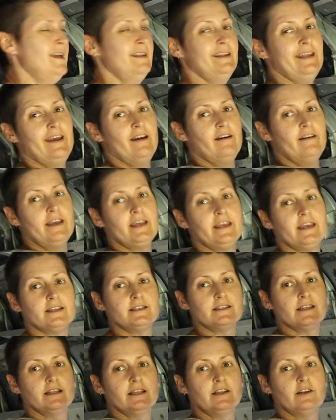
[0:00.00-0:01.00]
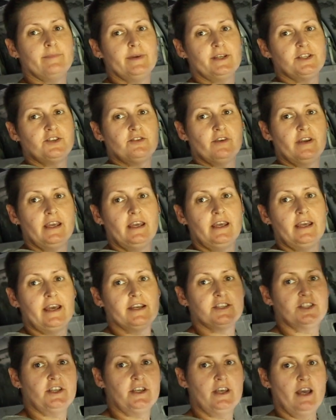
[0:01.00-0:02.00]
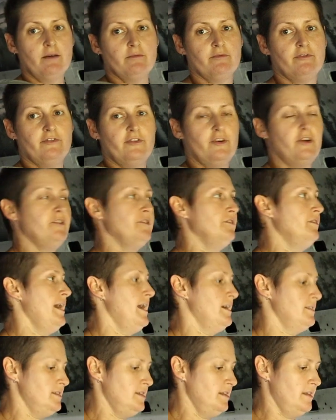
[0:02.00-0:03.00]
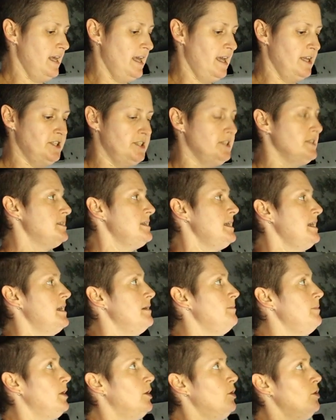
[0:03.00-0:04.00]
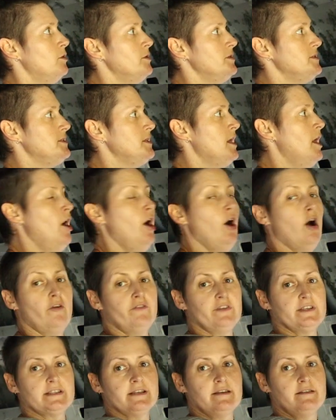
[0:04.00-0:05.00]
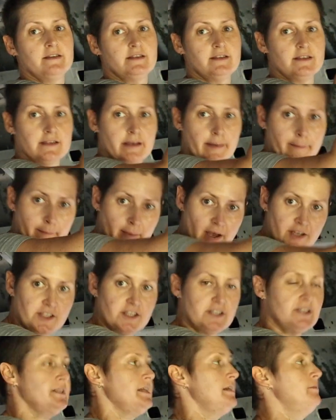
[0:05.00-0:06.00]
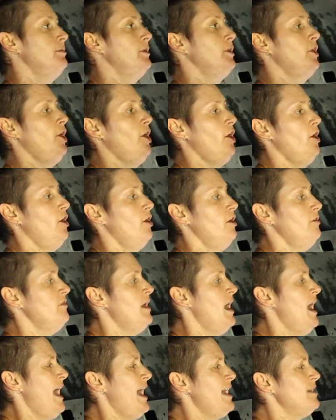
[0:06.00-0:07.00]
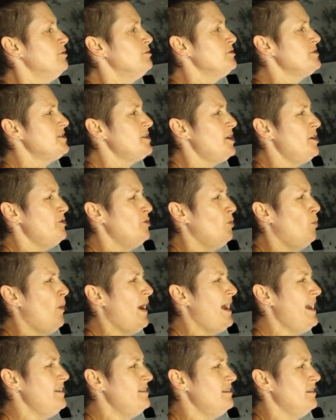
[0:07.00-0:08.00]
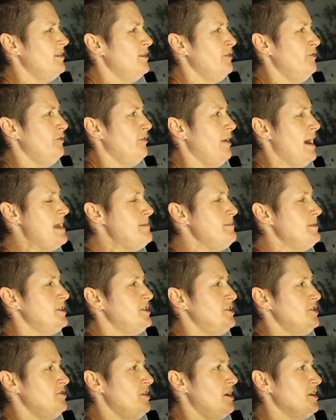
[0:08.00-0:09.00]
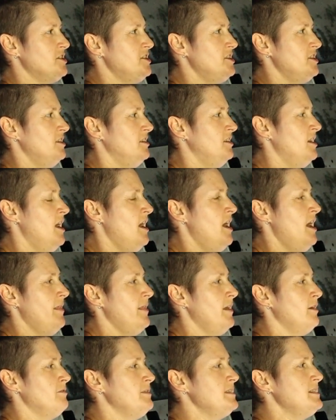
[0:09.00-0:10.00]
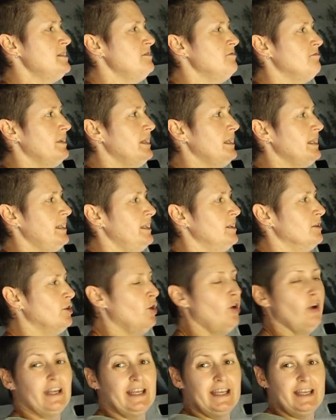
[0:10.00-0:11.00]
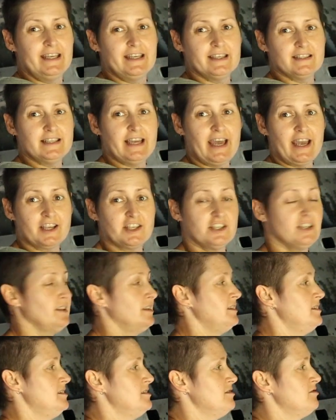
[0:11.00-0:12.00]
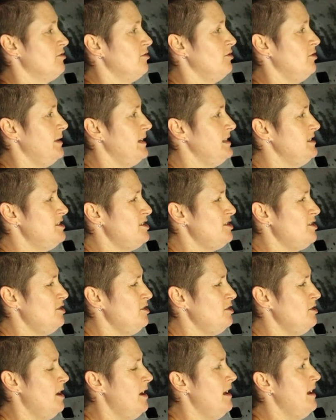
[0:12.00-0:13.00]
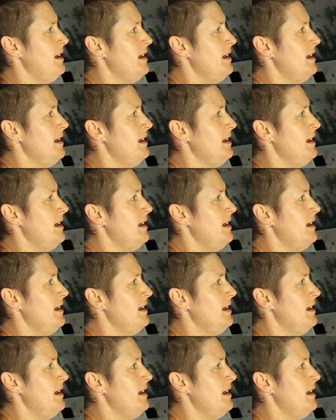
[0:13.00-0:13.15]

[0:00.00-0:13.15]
Now it gets a little bit tricky as you come further out to the edges here, because obviously this is a much steeper curve, and also the way that the frame is structured, there isn't really a lot here to actually screw into.